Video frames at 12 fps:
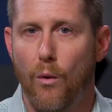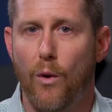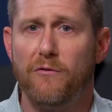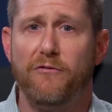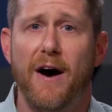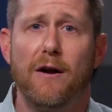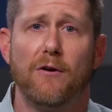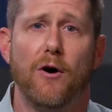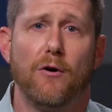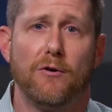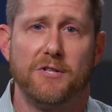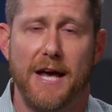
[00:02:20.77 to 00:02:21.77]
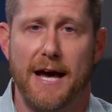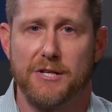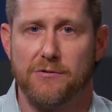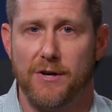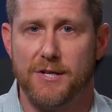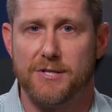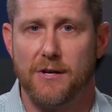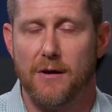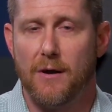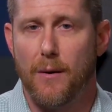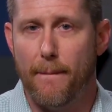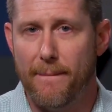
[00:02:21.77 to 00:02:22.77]
One final note on tax rates.
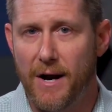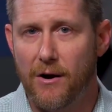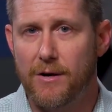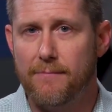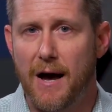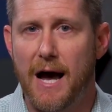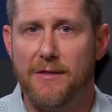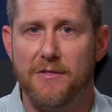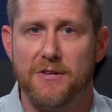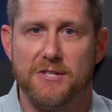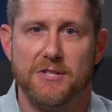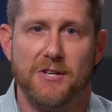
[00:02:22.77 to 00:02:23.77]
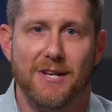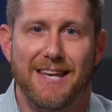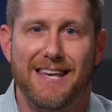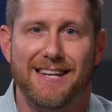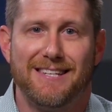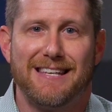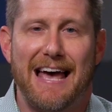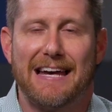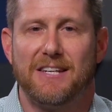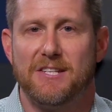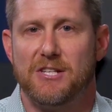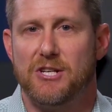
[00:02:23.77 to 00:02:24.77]
Bear in mind that this is an
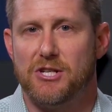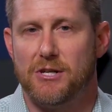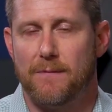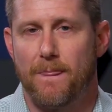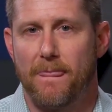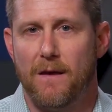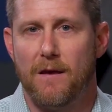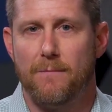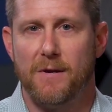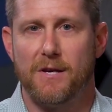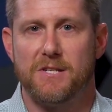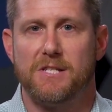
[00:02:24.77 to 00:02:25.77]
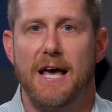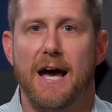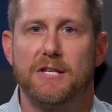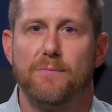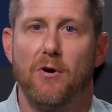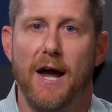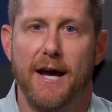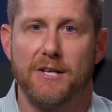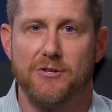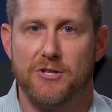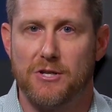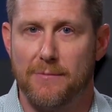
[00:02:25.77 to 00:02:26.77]
inexact decision because tax
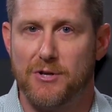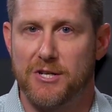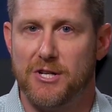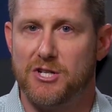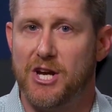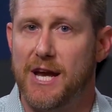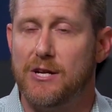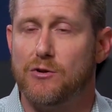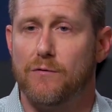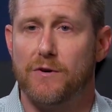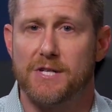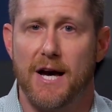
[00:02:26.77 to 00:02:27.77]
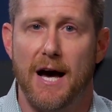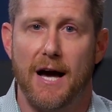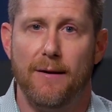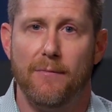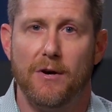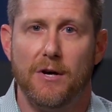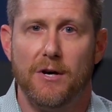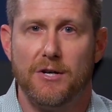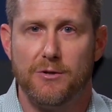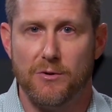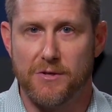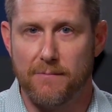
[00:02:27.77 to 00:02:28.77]
brackets are subject to change over time,
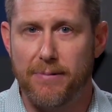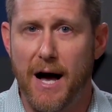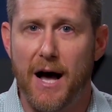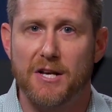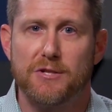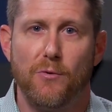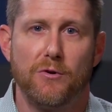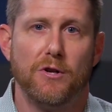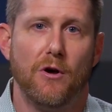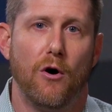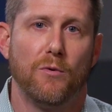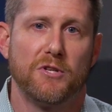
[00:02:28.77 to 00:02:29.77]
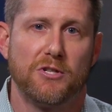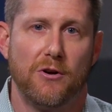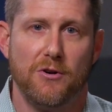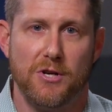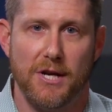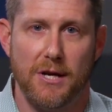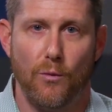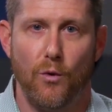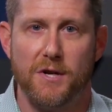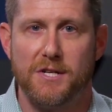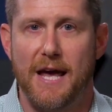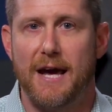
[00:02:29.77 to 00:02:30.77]
so it's impossible to know with certainty
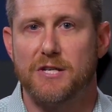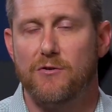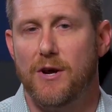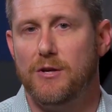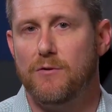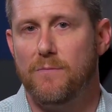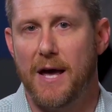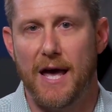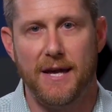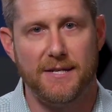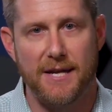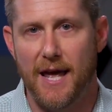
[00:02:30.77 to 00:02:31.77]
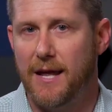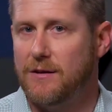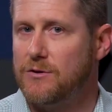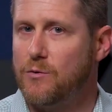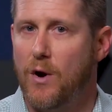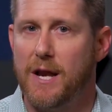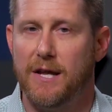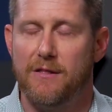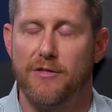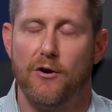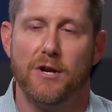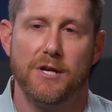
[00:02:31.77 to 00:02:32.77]
what tax rate you'd pay 10, 20,
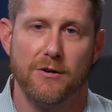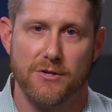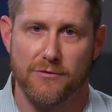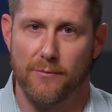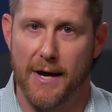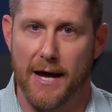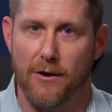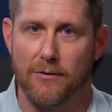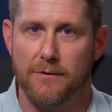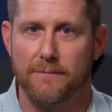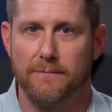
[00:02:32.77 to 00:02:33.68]
30 years from now.